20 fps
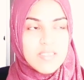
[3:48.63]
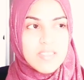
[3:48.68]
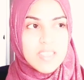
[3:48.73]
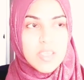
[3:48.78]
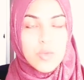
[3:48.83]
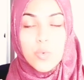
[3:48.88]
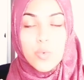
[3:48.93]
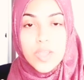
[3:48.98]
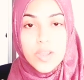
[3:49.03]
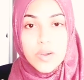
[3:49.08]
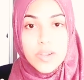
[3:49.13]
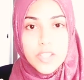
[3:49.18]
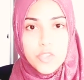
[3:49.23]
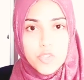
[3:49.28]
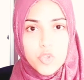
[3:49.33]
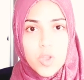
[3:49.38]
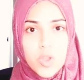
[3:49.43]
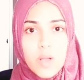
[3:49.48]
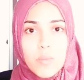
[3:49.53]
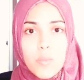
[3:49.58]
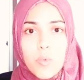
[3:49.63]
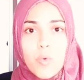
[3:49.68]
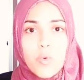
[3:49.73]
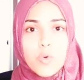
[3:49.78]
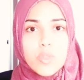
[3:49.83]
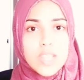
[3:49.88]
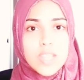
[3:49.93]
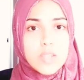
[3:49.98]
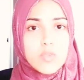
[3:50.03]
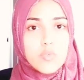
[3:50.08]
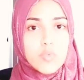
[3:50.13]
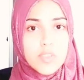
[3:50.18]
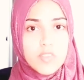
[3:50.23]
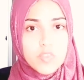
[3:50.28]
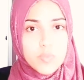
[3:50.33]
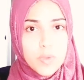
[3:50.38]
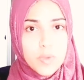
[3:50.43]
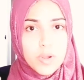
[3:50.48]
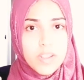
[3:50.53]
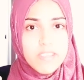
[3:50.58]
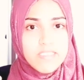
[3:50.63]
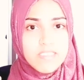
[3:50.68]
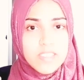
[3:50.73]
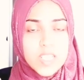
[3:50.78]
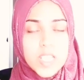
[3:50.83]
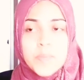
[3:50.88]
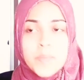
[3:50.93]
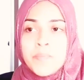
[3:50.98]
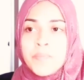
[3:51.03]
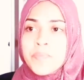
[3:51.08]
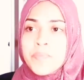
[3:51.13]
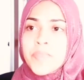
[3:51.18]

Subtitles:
they wear hijab or they dress modestly.